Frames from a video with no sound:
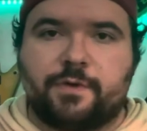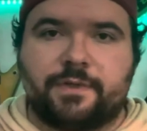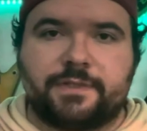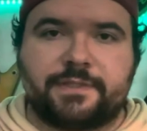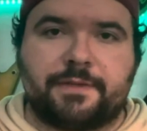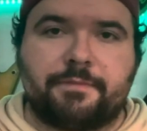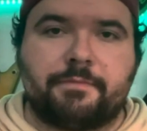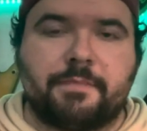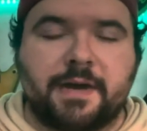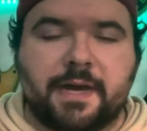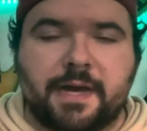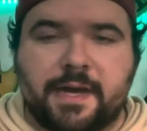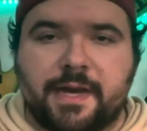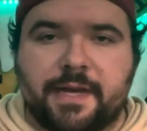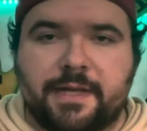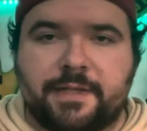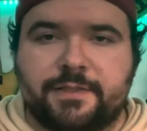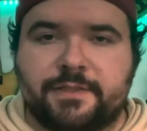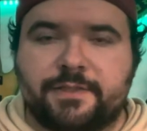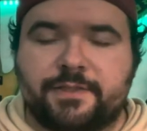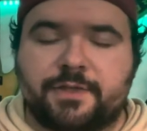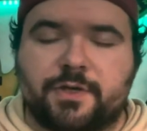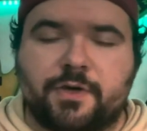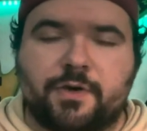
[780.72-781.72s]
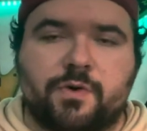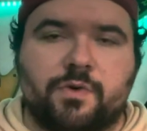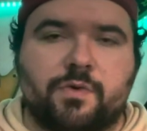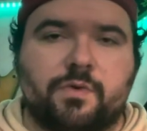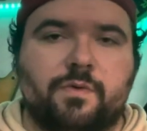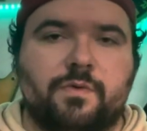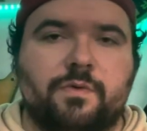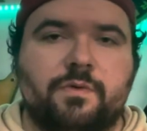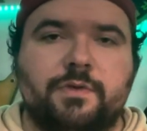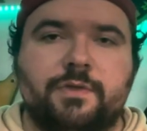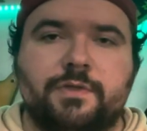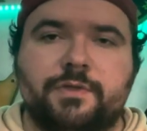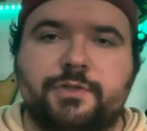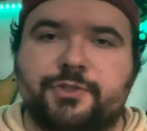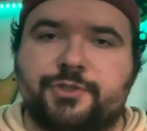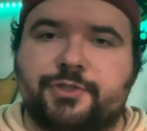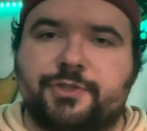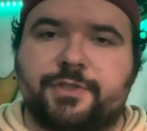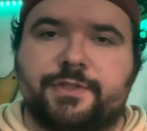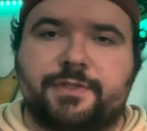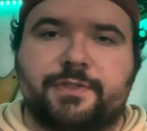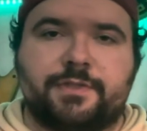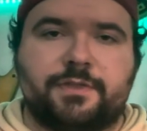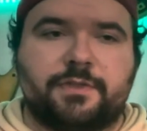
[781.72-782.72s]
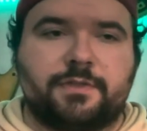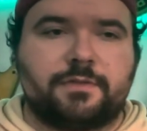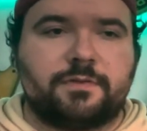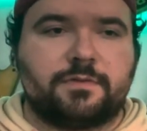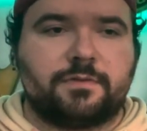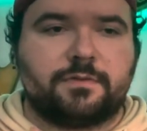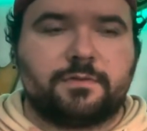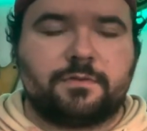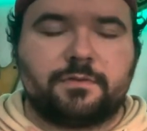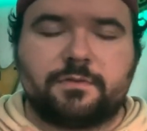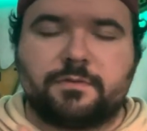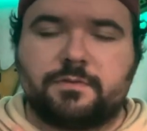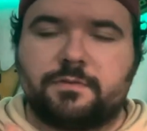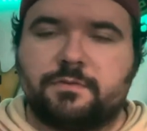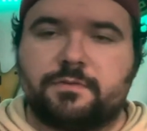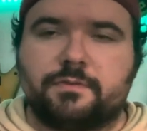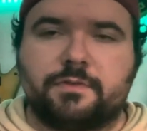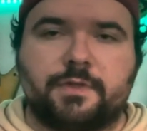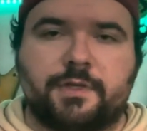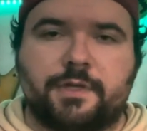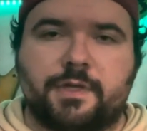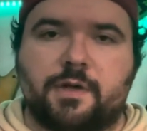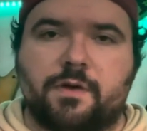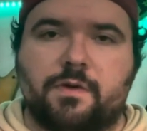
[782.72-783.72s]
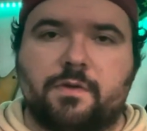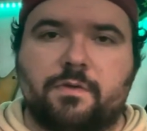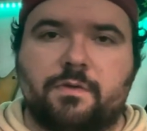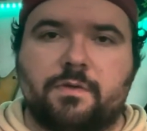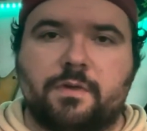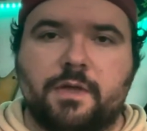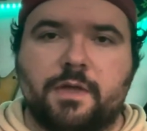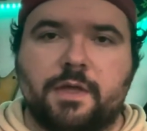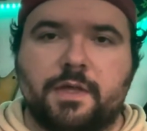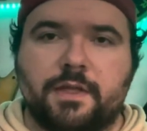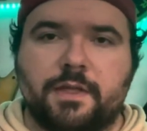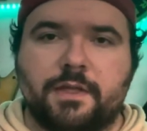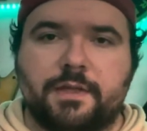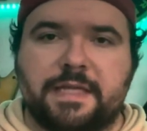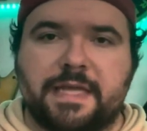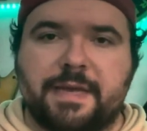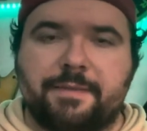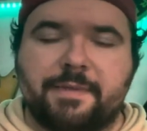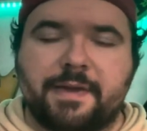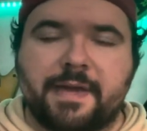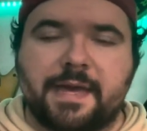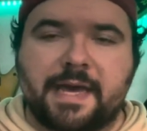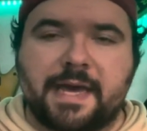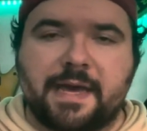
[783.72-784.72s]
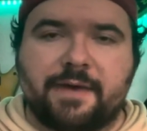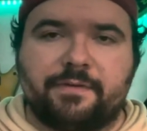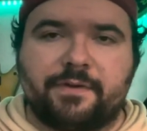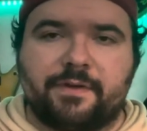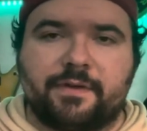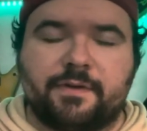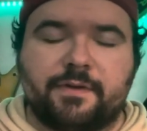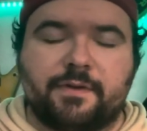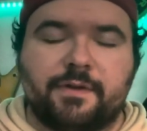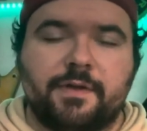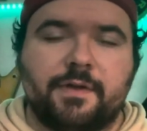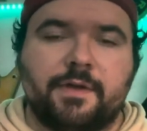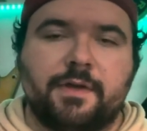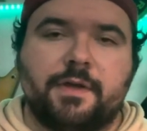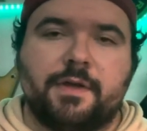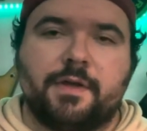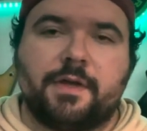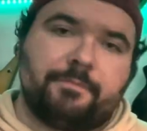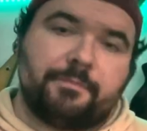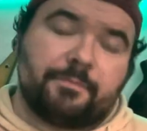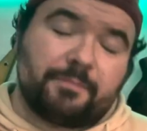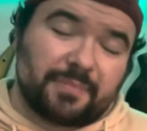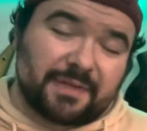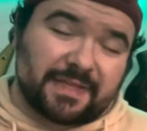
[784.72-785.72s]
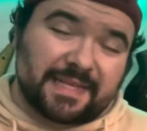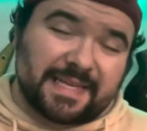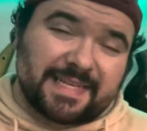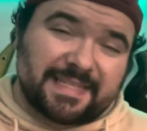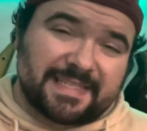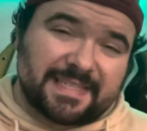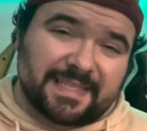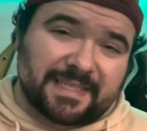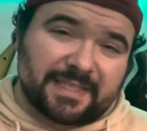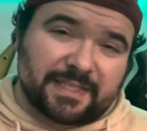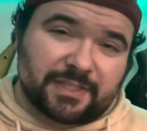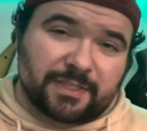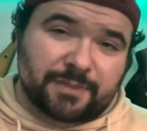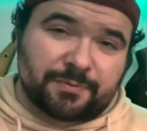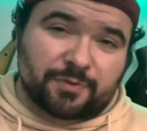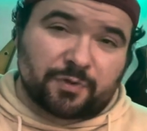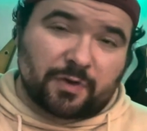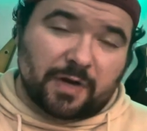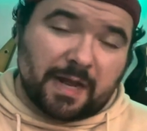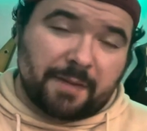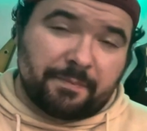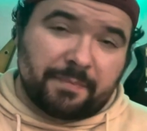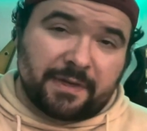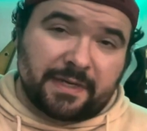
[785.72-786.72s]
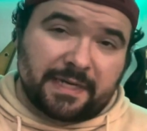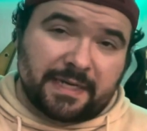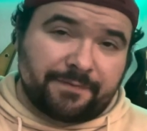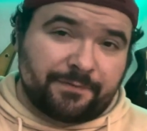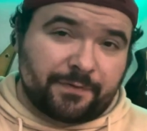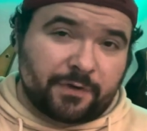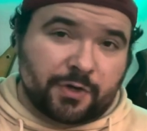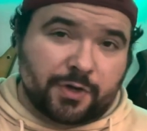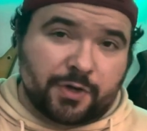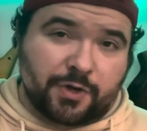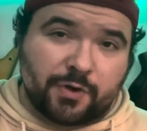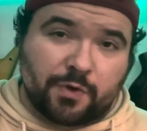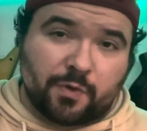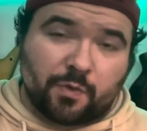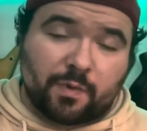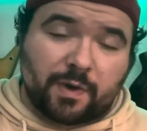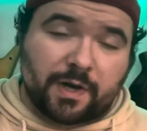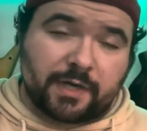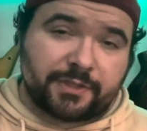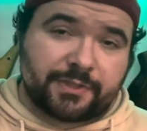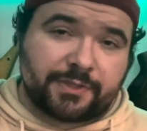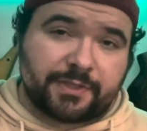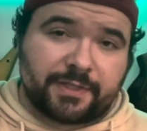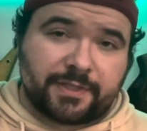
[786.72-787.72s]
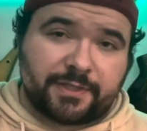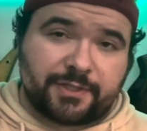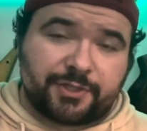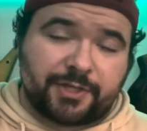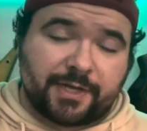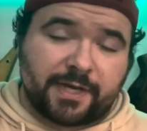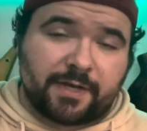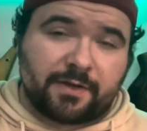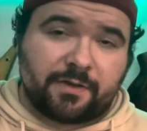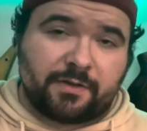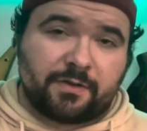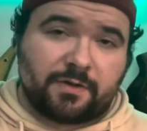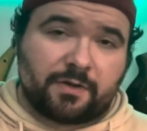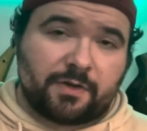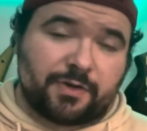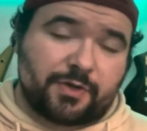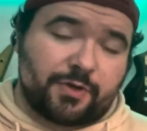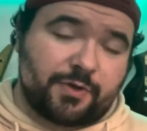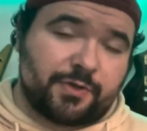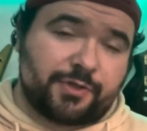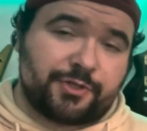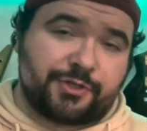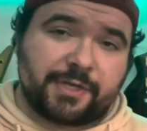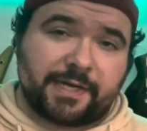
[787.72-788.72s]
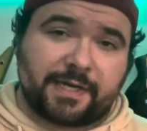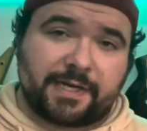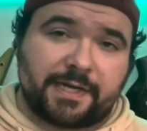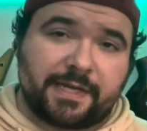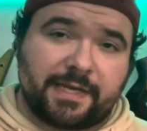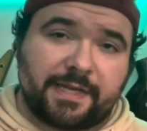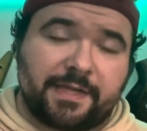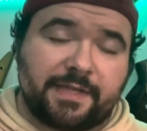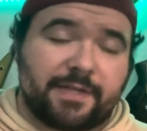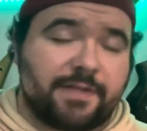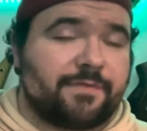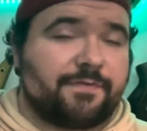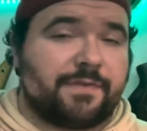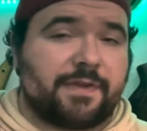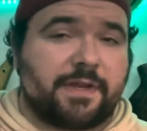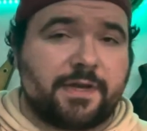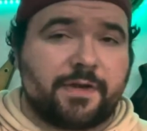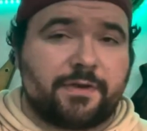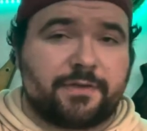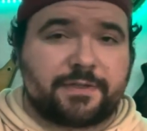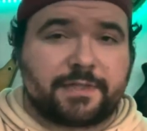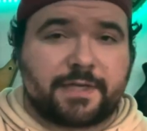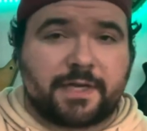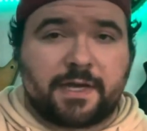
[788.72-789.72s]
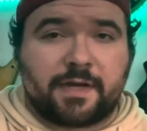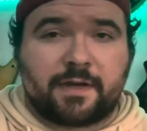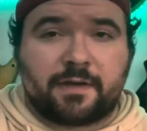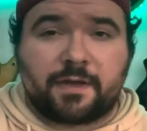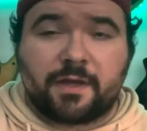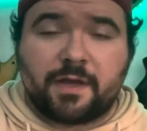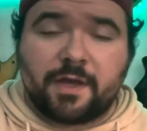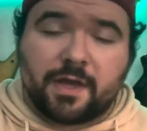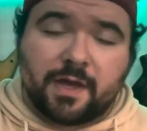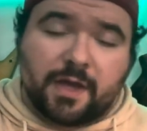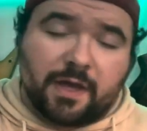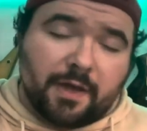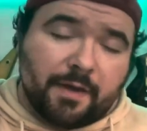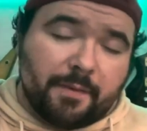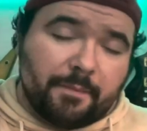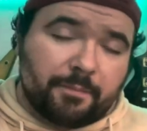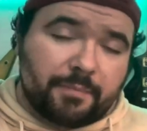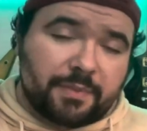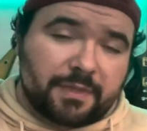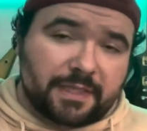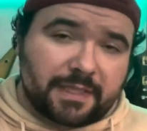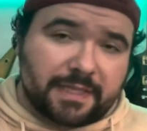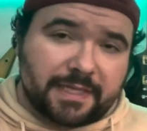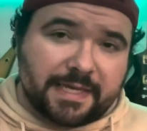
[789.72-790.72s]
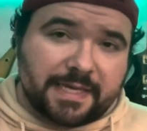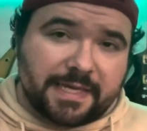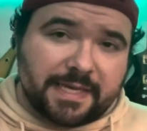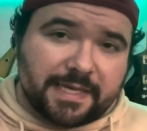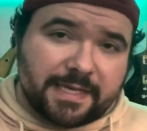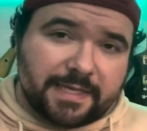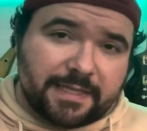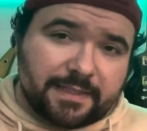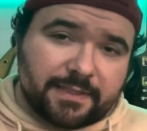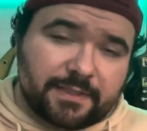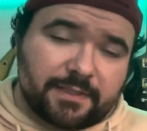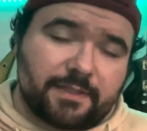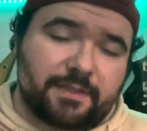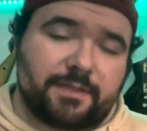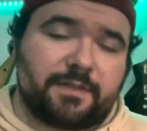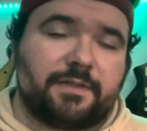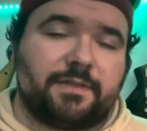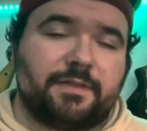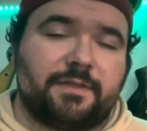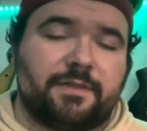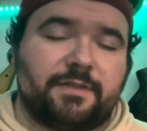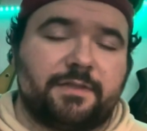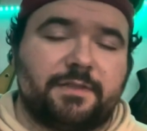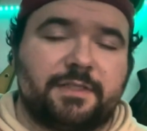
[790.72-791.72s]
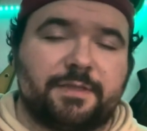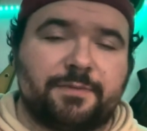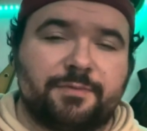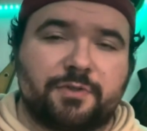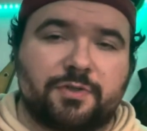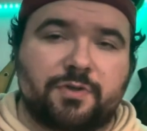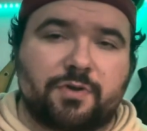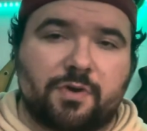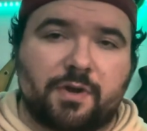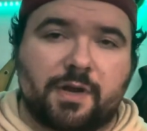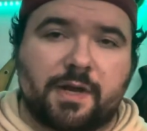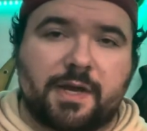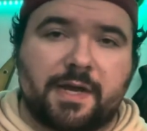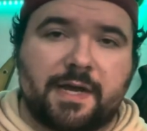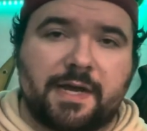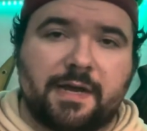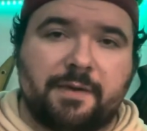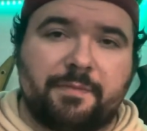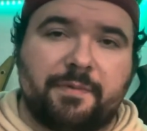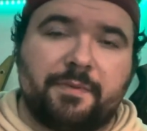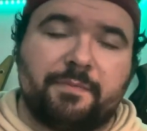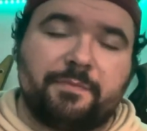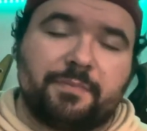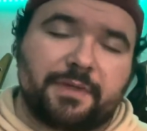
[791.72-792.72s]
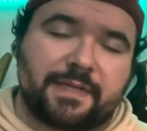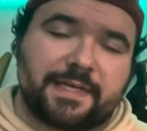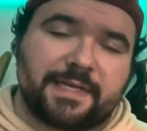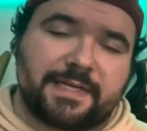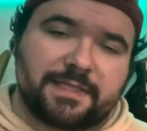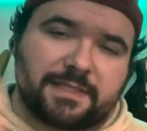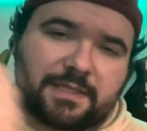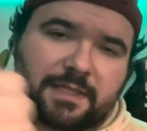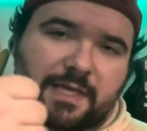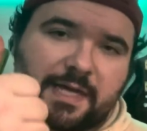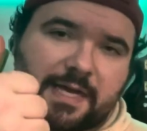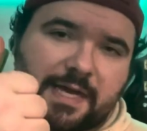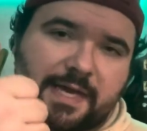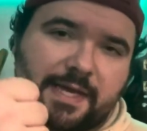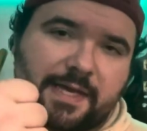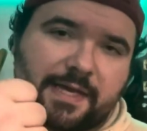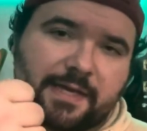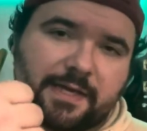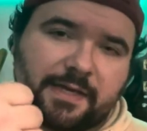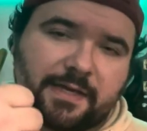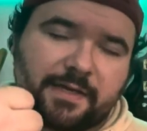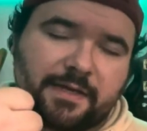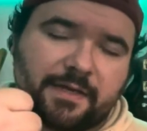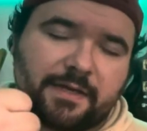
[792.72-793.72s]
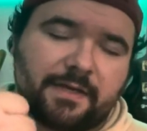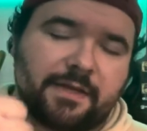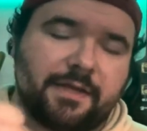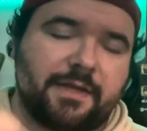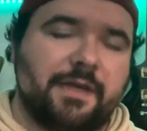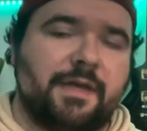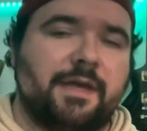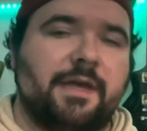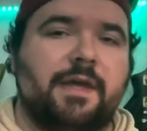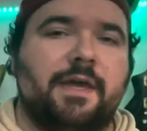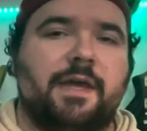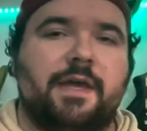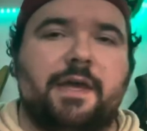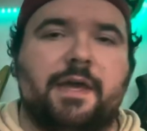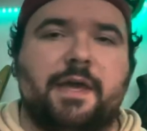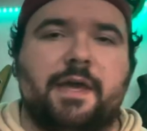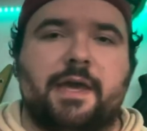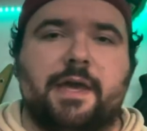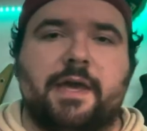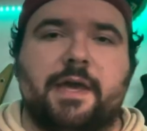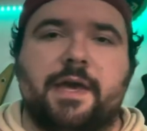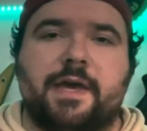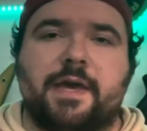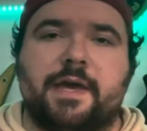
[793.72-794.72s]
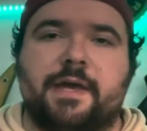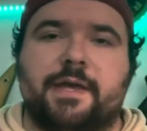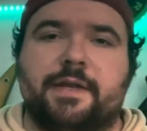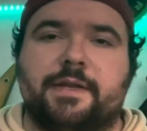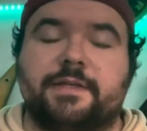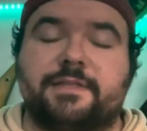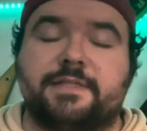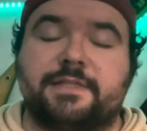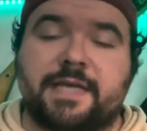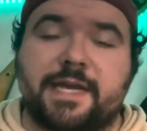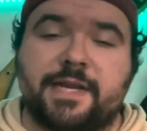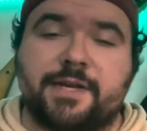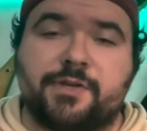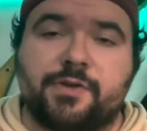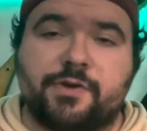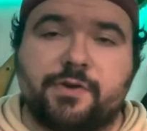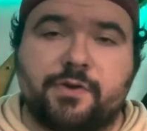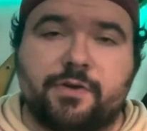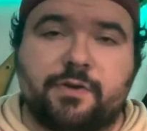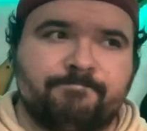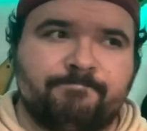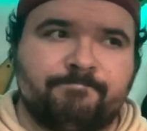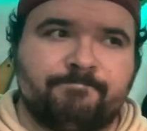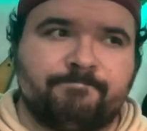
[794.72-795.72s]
in mind, so just, you know, let me have it. Please hit the subscribe button if you're new to watching this channel or new to checking any of these videos out. Please subscribe, please like, and stay tuned.